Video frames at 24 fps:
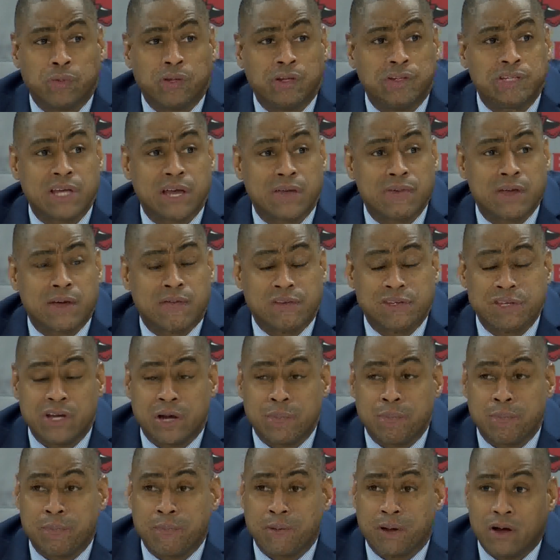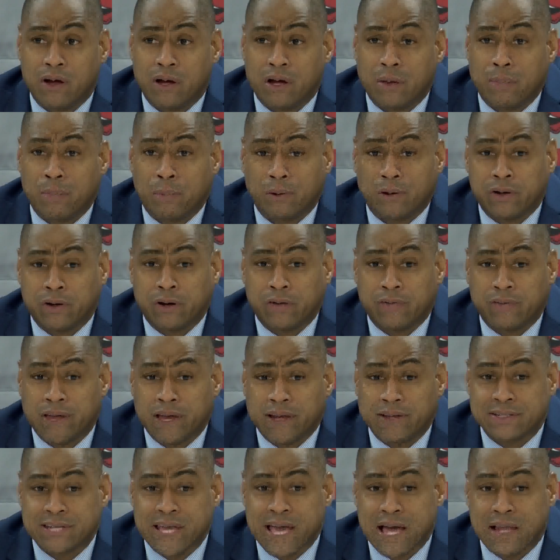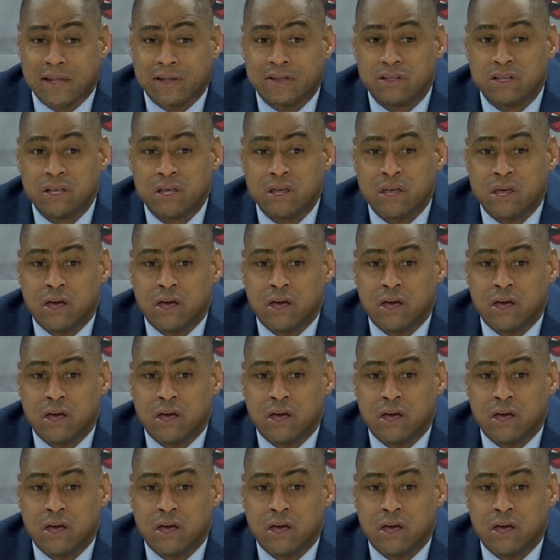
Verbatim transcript: Anytime you have a young uh, player of that talent,